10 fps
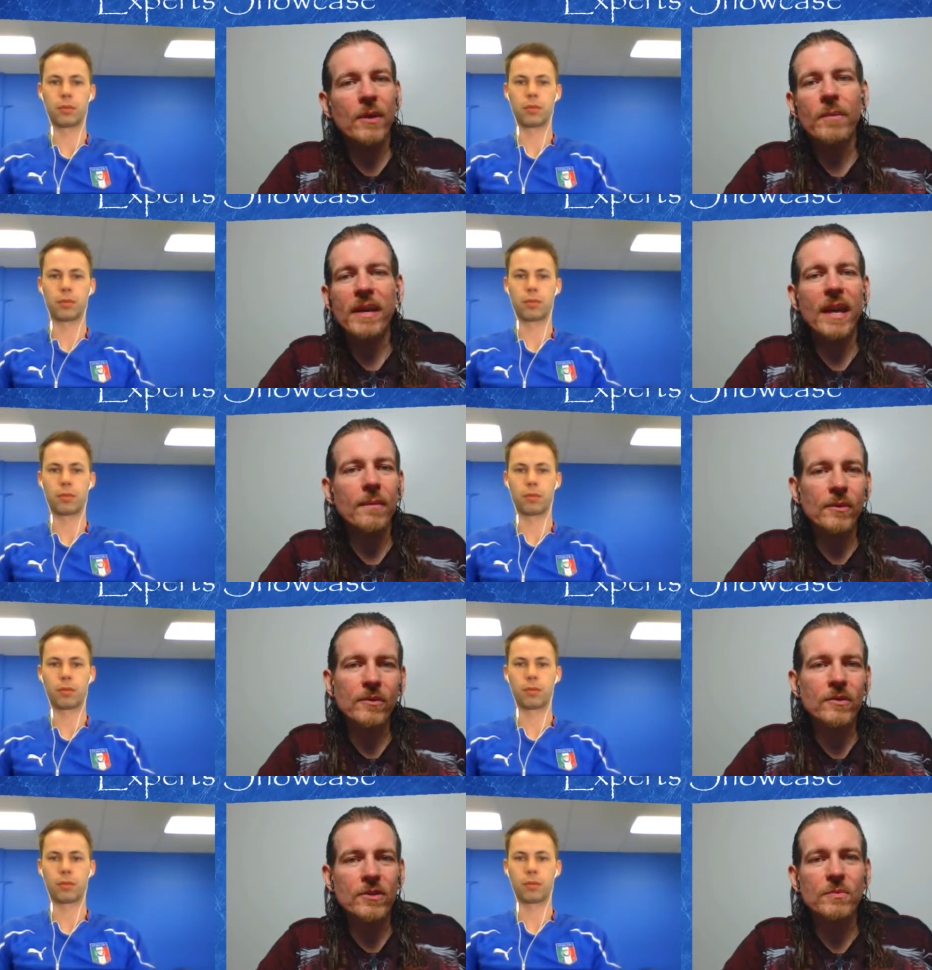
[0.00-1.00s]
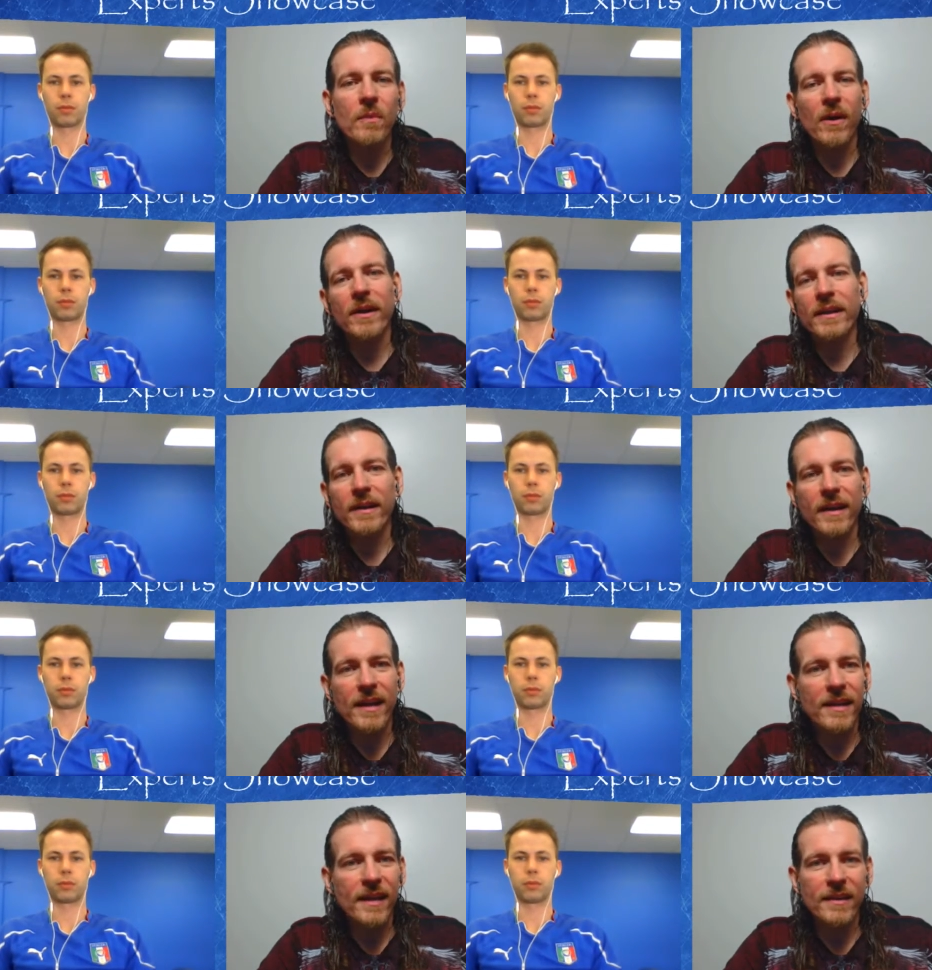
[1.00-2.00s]
Speaker 1: you know, being able to just market
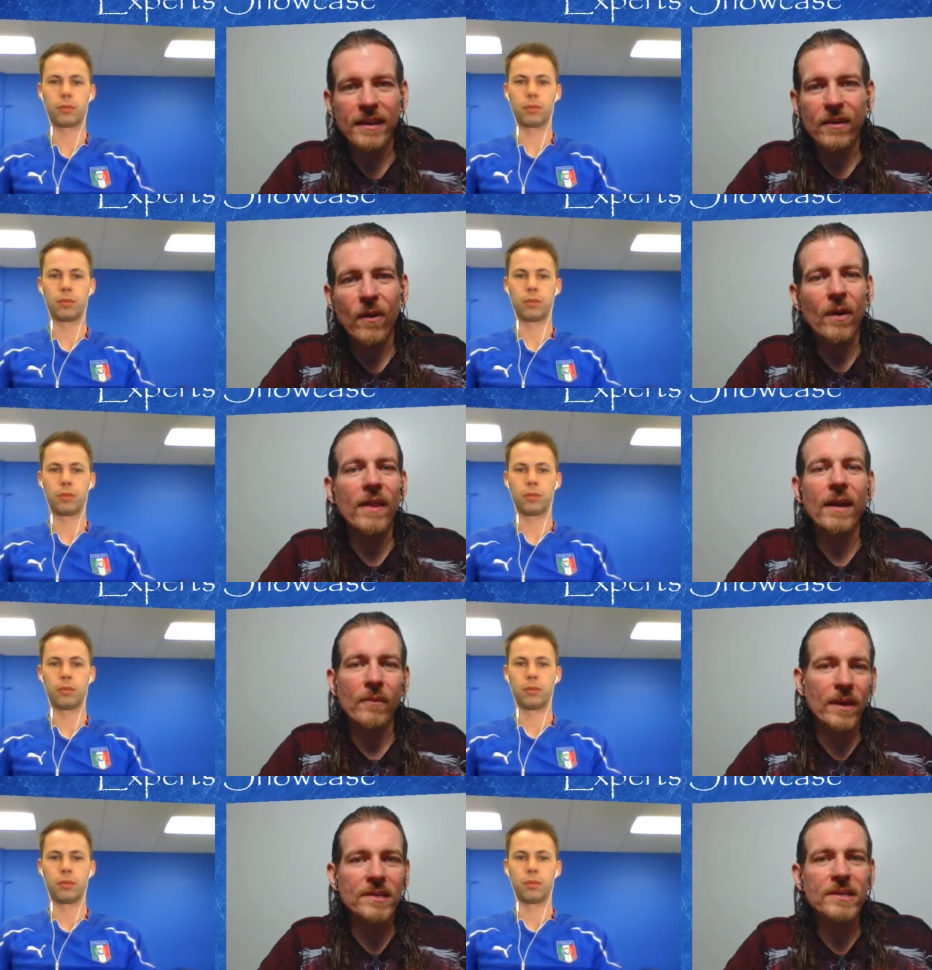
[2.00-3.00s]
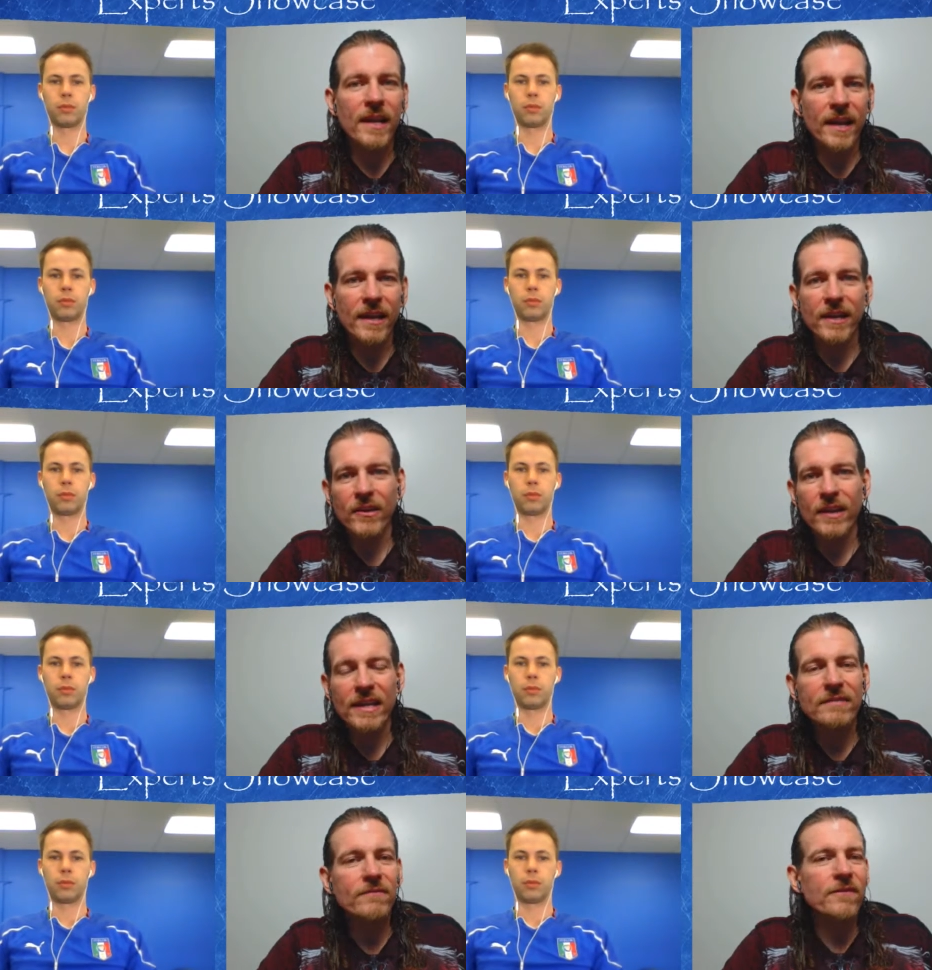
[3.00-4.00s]
it, and then, you know, on that race day, you know,
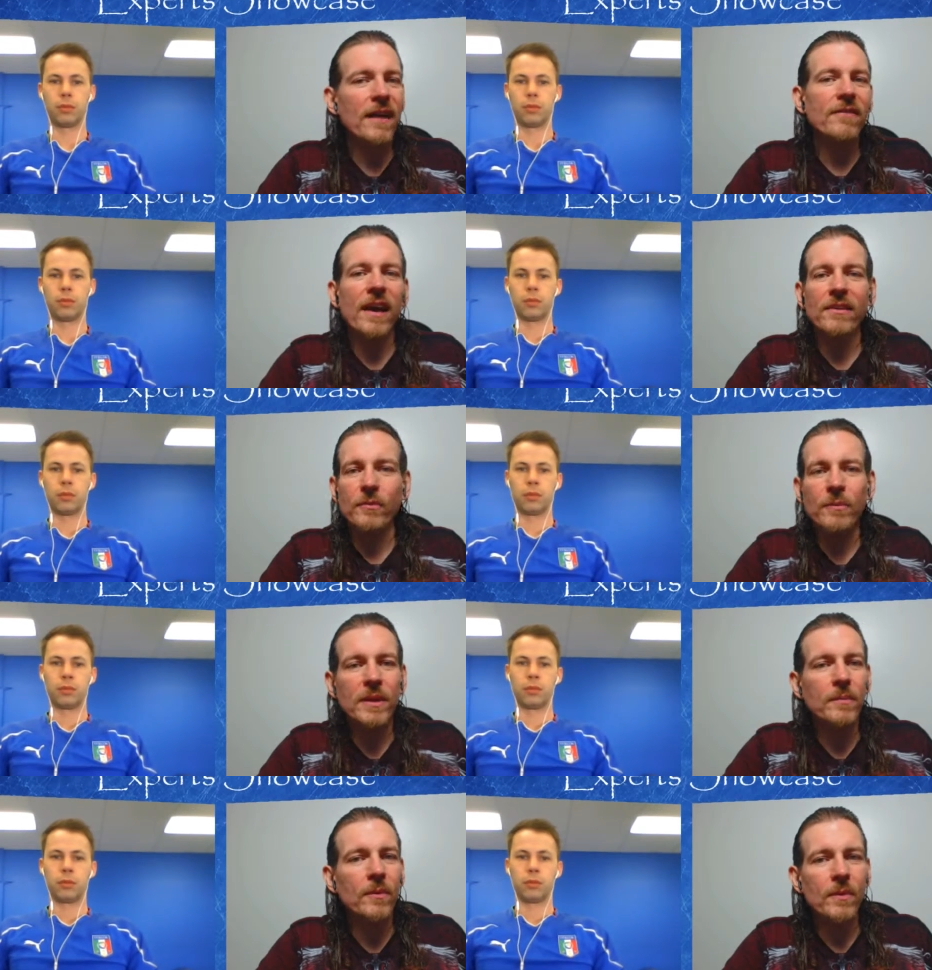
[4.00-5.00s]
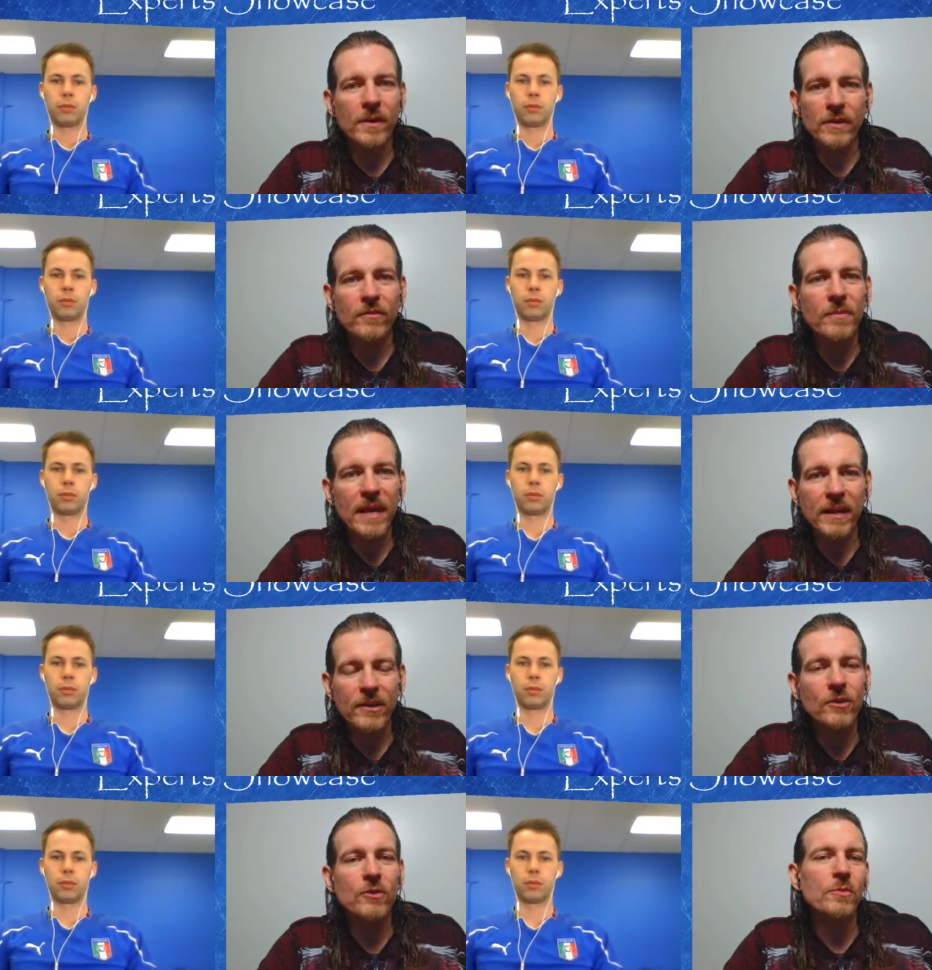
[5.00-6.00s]
you get five thousand people and you've made
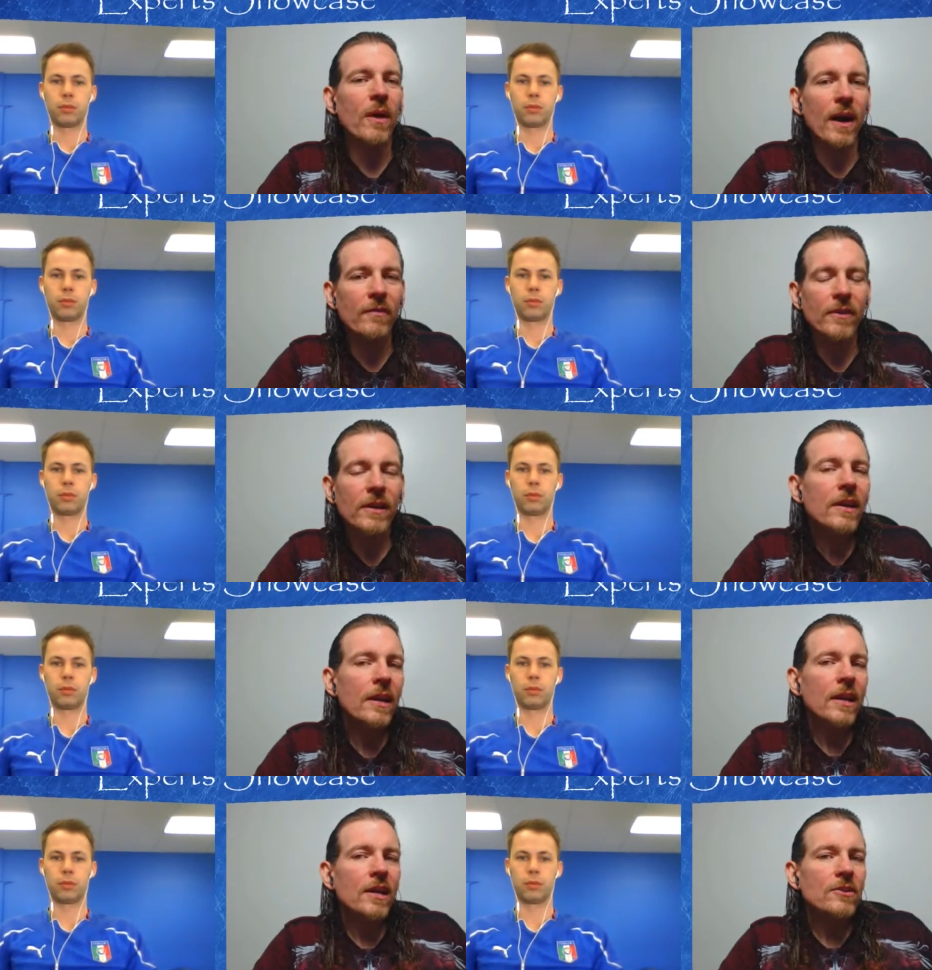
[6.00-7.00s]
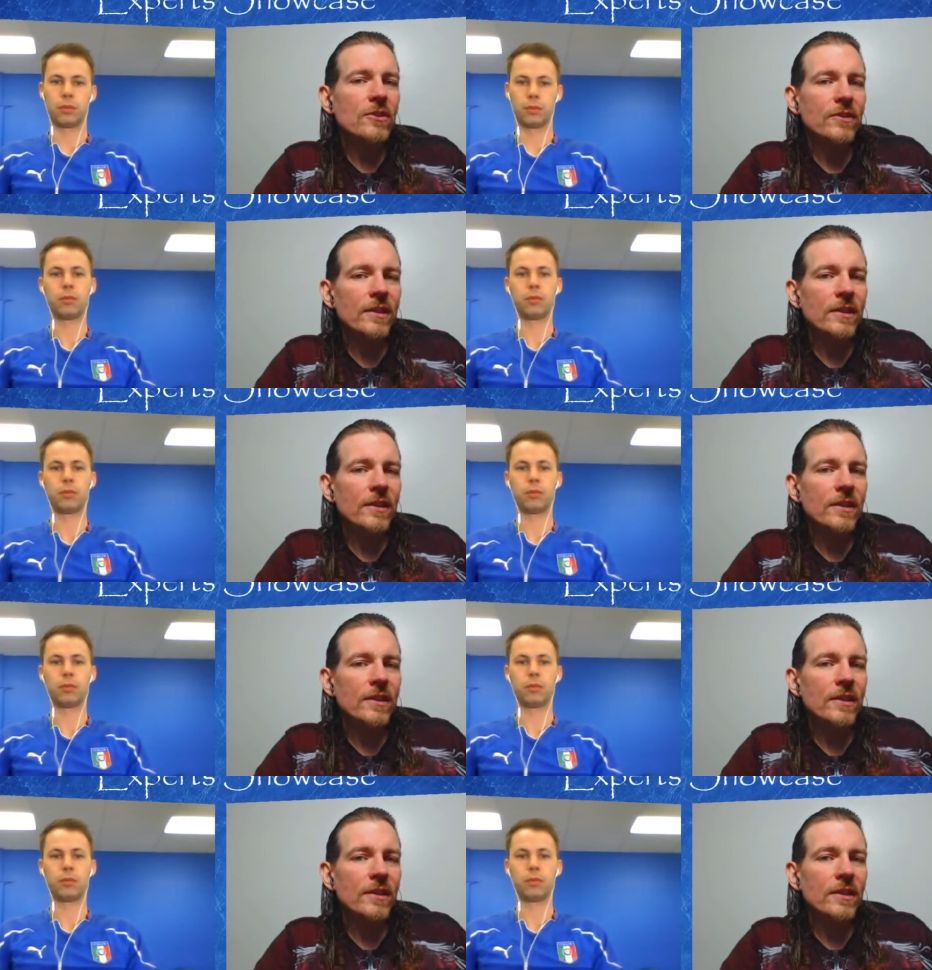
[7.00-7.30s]
a huge profit. Do you